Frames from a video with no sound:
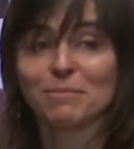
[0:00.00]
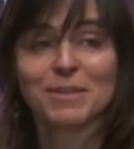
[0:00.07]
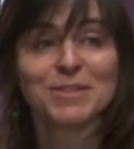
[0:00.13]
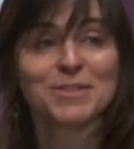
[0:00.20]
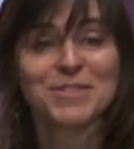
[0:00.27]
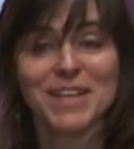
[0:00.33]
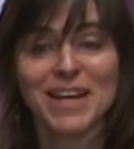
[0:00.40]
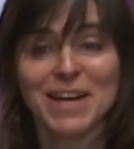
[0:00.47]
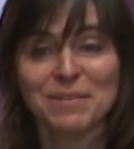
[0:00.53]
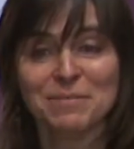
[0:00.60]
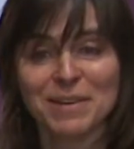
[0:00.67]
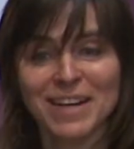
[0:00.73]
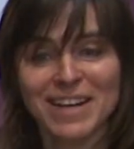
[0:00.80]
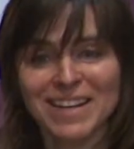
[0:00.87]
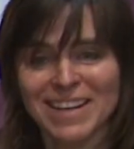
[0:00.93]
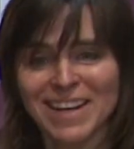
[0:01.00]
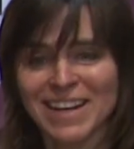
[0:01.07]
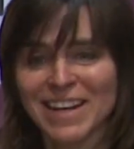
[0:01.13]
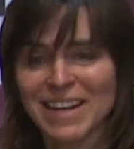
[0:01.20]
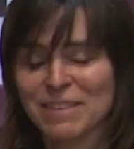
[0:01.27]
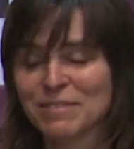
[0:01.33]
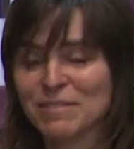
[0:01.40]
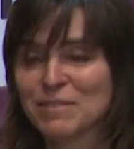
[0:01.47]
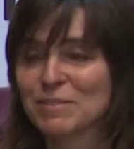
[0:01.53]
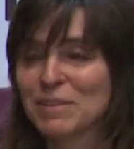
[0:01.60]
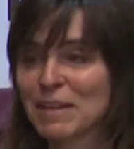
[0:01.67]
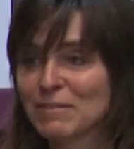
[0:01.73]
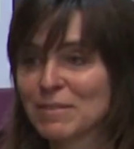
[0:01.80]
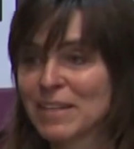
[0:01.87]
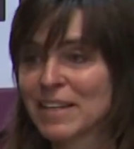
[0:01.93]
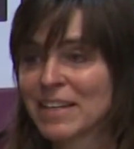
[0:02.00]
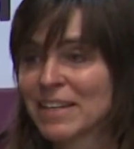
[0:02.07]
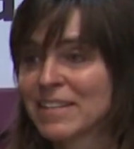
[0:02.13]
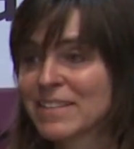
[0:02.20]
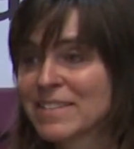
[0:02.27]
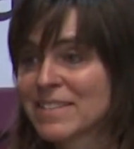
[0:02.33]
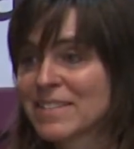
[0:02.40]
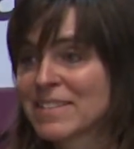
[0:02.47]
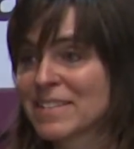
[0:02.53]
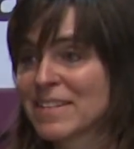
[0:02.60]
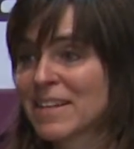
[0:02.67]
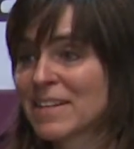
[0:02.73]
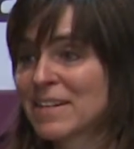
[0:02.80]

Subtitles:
me to Scarborough. I have two lovely kids.